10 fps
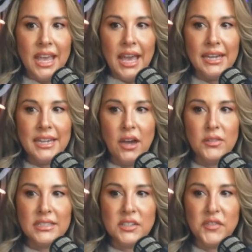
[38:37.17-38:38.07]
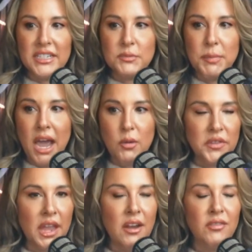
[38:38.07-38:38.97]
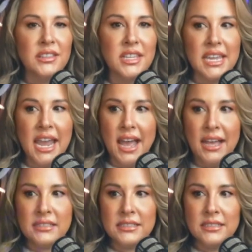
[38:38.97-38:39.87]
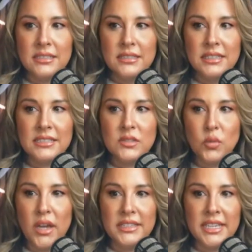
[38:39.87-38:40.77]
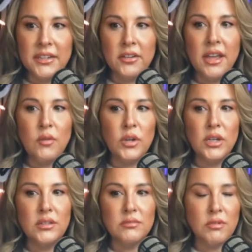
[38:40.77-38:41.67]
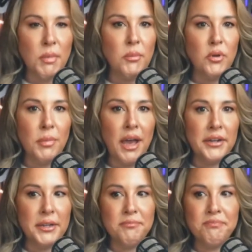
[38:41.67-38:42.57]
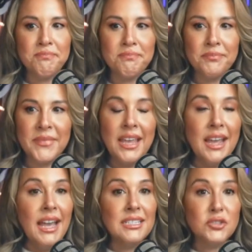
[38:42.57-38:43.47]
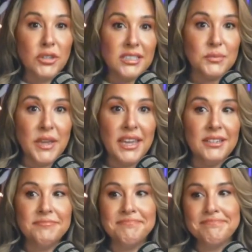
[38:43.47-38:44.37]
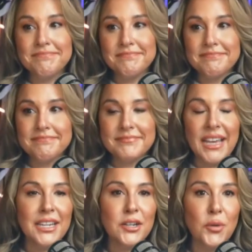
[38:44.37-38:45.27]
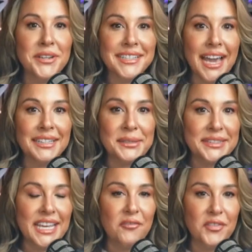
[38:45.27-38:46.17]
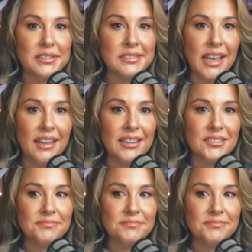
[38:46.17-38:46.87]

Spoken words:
And now, unless he fights back with everything he has, this is what the internet will remember about him. And trust me, I know exactly what that feels like.